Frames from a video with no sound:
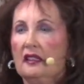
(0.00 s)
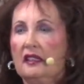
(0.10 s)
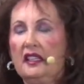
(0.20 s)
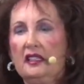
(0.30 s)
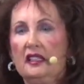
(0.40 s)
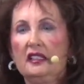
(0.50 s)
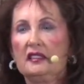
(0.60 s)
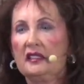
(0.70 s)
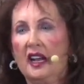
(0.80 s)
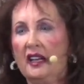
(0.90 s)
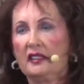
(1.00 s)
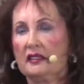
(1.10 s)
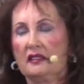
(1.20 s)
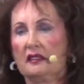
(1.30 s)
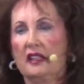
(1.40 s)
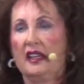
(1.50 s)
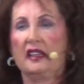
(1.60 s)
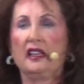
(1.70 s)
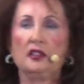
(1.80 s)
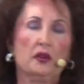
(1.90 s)
He's not that
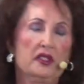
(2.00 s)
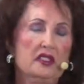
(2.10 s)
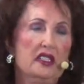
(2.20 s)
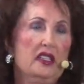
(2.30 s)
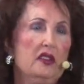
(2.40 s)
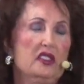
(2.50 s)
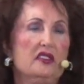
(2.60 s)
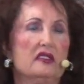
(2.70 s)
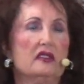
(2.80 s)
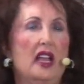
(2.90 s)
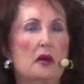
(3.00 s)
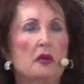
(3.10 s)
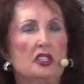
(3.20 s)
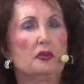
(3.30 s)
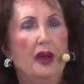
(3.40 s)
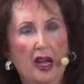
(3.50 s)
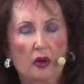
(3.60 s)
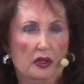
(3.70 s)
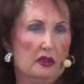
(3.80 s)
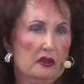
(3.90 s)
ignorant to give us that much
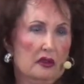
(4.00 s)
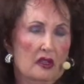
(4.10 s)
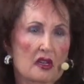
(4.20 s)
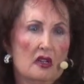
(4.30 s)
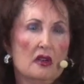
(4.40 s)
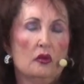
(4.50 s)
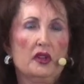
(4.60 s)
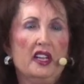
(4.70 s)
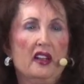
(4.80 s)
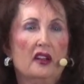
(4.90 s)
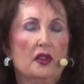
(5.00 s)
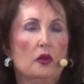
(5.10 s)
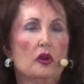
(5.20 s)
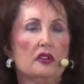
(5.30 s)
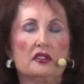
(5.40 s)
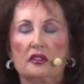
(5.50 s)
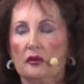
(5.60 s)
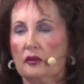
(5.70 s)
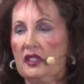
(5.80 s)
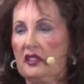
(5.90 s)
power. The words that
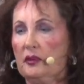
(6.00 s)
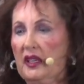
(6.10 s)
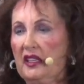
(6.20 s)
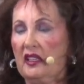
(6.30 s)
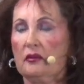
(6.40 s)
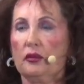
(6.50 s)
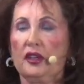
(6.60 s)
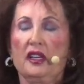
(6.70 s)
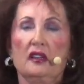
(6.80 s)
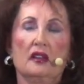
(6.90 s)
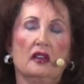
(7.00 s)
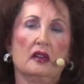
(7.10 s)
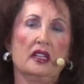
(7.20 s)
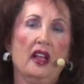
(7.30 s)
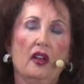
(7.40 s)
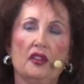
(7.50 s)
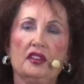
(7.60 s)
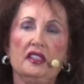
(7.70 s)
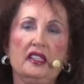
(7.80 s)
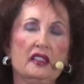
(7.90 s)
we speak can bring health
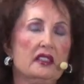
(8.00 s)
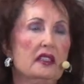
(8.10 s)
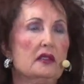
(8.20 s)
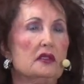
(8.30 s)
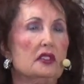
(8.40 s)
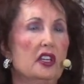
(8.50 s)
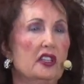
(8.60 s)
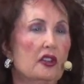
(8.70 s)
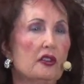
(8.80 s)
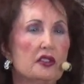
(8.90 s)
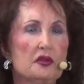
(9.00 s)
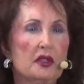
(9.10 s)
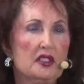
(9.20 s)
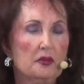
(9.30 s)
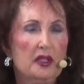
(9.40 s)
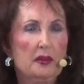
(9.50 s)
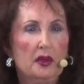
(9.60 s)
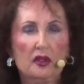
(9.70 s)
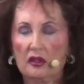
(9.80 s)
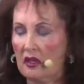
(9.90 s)
and healing and encouragement to
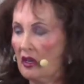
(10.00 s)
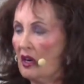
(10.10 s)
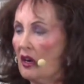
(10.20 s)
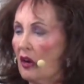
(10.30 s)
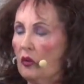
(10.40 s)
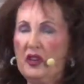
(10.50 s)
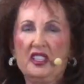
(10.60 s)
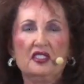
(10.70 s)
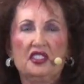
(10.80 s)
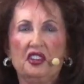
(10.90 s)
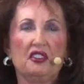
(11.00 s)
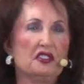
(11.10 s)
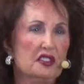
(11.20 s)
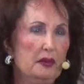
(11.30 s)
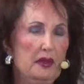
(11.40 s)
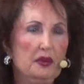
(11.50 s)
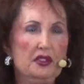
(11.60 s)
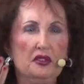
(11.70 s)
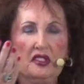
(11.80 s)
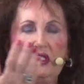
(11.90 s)
people, or we can curse. People
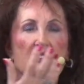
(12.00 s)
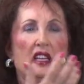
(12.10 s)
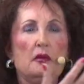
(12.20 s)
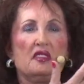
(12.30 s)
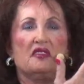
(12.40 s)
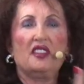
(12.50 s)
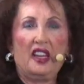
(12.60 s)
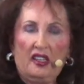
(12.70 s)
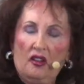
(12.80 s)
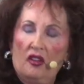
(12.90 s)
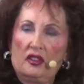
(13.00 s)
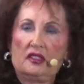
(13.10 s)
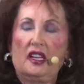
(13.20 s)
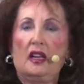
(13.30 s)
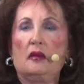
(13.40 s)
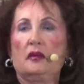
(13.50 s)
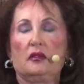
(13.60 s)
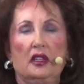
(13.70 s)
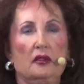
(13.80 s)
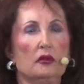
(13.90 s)
use his name in vain all the time,
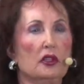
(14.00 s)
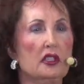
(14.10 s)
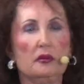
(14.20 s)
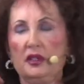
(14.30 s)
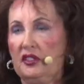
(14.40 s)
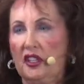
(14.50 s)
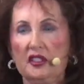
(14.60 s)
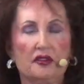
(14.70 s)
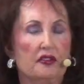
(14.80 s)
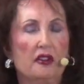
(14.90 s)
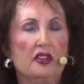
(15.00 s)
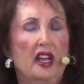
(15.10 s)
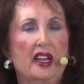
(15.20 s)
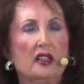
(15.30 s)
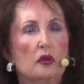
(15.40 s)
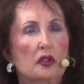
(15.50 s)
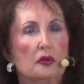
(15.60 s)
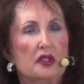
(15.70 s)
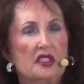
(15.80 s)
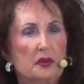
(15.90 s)
and we're going to be judged for every idle word
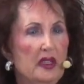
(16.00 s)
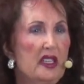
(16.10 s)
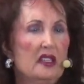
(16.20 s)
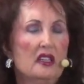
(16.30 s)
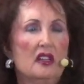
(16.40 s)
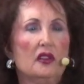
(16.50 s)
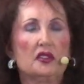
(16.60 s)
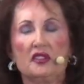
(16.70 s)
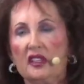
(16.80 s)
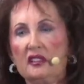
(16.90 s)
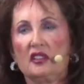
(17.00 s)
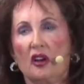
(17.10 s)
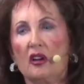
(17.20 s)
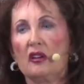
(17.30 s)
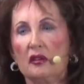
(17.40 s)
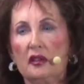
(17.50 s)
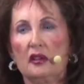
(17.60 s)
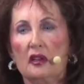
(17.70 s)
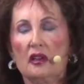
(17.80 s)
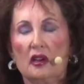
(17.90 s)
we speak. Those things are
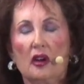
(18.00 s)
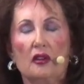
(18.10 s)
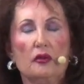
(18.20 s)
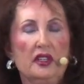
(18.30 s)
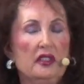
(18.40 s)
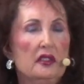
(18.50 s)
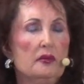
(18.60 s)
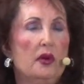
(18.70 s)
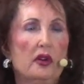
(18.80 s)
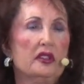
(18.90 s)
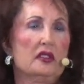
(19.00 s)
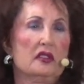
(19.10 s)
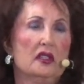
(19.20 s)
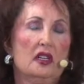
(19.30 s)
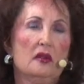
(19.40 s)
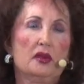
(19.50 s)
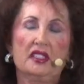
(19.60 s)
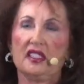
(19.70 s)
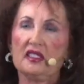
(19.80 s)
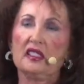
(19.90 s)
real important, but
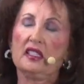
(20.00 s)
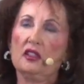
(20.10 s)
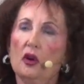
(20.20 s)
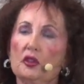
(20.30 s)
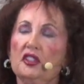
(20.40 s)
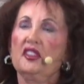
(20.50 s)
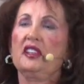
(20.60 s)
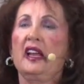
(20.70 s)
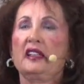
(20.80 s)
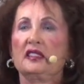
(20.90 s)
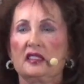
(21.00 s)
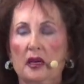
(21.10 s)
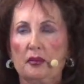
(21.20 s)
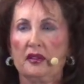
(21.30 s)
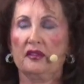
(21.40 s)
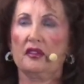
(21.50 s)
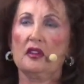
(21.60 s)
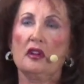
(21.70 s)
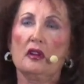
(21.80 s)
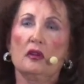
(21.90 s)
it doesn't go to the next step of
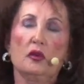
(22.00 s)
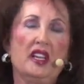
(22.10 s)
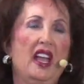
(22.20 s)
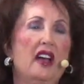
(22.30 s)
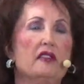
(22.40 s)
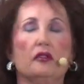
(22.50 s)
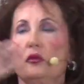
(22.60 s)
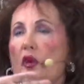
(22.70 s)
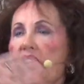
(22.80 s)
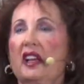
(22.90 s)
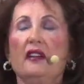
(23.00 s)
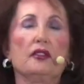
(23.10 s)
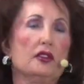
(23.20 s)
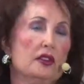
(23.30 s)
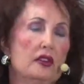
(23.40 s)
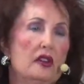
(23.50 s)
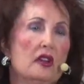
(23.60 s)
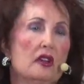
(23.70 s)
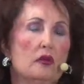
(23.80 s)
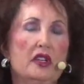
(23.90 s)
we have whatever.
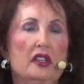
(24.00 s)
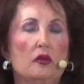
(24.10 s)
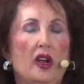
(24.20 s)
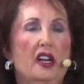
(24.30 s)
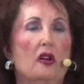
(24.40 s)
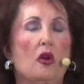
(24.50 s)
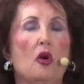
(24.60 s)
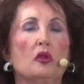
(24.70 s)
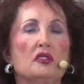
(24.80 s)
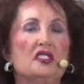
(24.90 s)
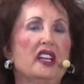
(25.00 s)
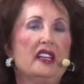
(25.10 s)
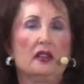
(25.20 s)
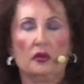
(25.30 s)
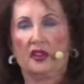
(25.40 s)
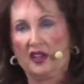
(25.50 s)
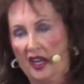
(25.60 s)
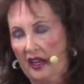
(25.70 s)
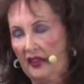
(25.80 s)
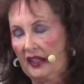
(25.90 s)
We can write our own ticket with
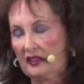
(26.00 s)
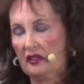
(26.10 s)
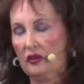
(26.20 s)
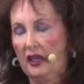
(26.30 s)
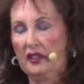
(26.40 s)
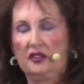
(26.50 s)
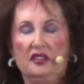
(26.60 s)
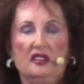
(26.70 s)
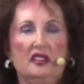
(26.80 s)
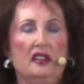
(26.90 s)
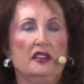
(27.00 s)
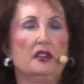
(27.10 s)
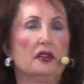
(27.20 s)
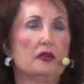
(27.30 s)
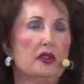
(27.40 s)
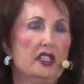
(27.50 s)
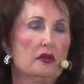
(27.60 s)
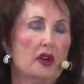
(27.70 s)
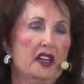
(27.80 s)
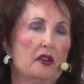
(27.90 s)
God. That's who I used to sit under, and we could
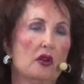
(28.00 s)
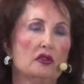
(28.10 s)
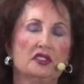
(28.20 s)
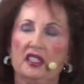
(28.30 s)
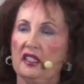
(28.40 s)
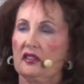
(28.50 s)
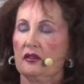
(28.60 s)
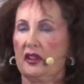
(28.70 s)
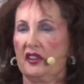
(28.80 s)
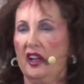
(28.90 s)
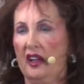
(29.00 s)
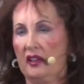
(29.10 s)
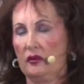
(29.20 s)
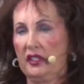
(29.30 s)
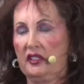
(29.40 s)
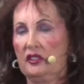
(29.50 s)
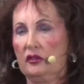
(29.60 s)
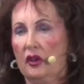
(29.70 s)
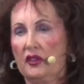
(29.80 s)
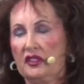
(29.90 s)
write our own ticket with God. We can
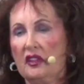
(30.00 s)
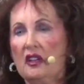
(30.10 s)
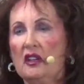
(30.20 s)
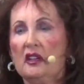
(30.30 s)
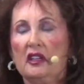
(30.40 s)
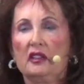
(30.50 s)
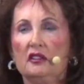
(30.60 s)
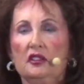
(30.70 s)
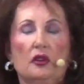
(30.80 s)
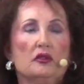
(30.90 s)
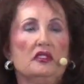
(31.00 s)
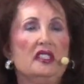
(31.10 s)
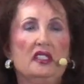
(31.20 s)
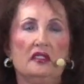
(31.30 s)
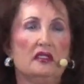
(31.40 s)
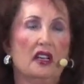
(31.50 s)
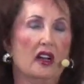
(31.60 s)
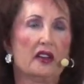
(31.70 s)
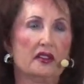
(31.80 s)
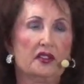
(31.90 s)
do all this. You don't need
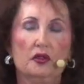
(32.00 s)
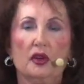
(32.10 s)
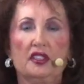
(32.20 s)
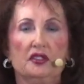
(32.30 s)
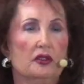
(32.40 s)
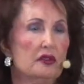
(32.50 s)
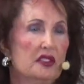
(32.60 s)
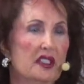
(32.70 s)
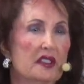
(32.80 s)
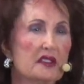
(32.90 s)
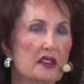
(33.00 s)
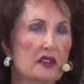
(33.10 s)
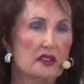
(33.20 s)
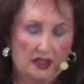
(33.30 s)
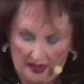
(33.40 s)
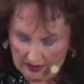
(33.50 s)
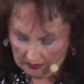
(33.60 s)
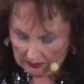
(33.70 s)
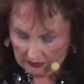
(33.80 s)
God if you write your own tickets all the time.